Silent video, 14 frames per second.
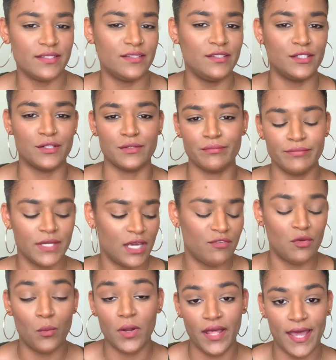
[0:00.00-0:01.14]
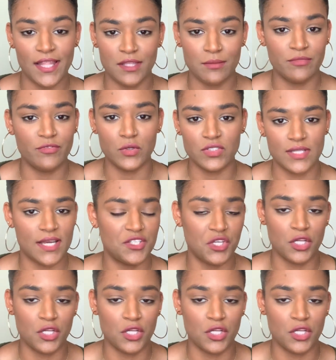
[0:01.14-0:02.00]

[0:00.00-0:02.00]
And you know, if you want to get them full size,